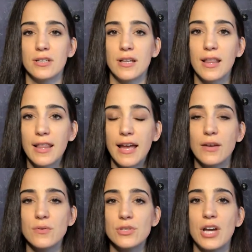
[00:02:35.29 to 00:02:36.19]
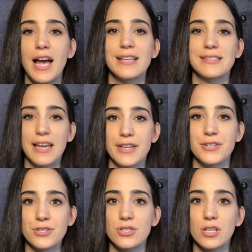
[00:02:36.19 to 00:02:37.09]
Language has
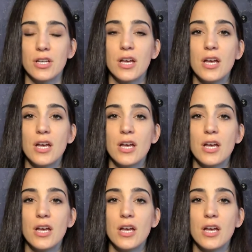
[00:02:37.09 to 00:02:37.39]
energy.